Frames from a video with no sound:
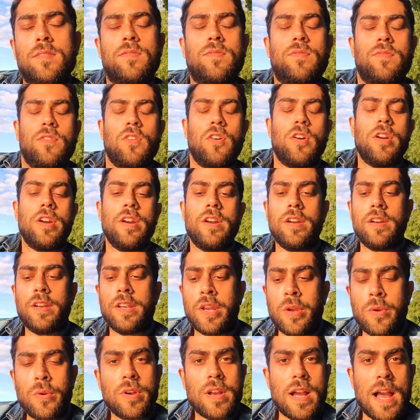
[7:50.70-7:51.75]
for
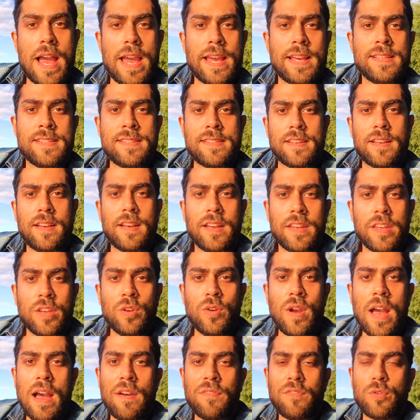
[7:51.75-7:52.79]
you guys,
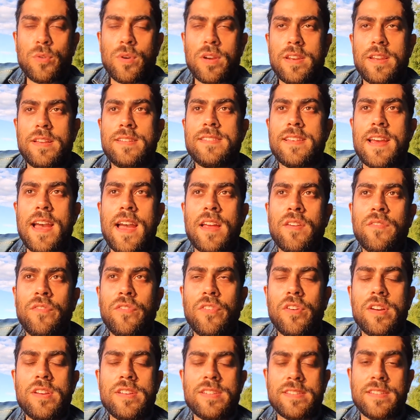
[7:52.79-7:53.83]
you have to understand
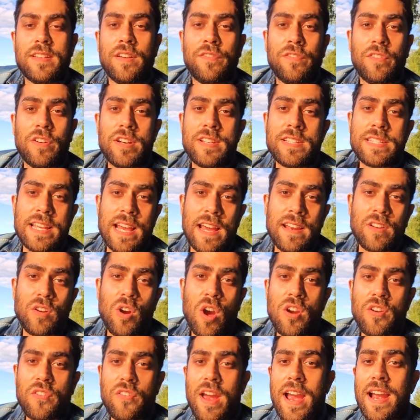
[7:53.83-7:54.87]
first the first hand
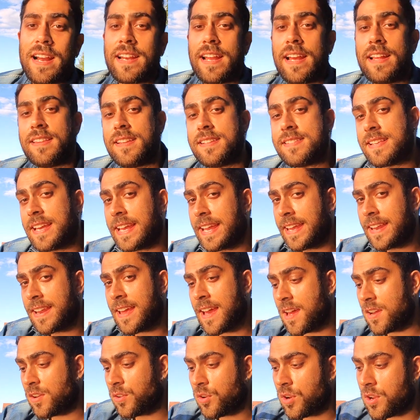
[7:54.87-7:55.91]
contract and the second
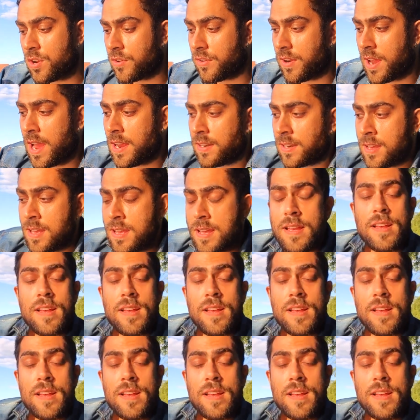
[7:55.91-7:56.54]
hand contract.